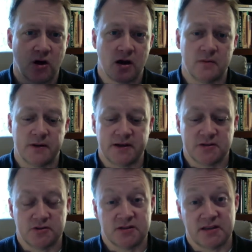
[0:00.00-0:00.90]
hard because
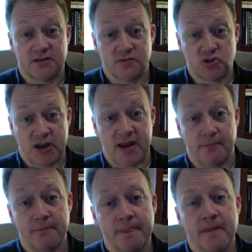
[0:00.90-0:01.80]
there's a sense of shame.
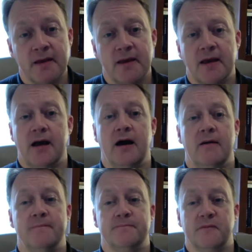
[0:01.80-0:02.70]

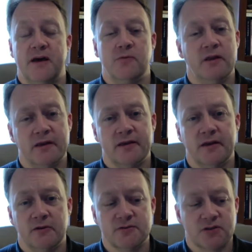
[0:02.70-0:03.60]
That really,
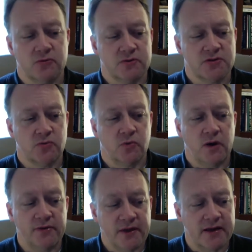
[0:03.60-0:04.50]
so
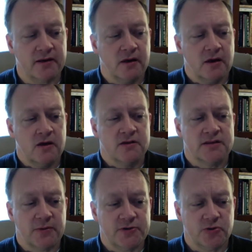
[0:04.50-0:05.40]
one thing,
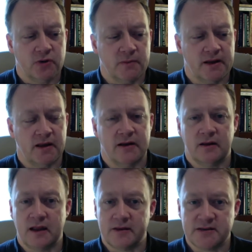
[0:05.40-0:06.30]
say what you will about a
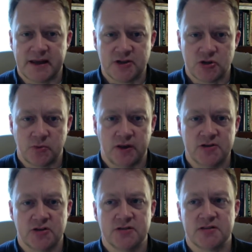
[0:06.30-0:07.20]
lot of these ancient
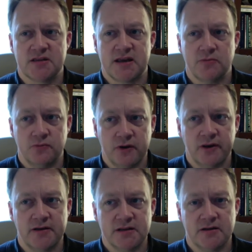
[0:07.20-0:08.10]
religions, they
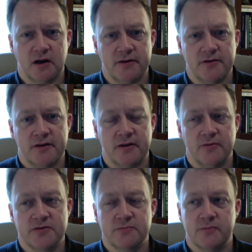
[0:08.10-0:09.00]
really did it
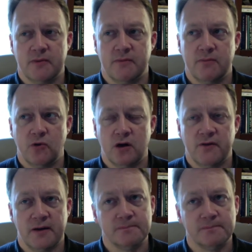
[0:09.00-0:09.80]
was more of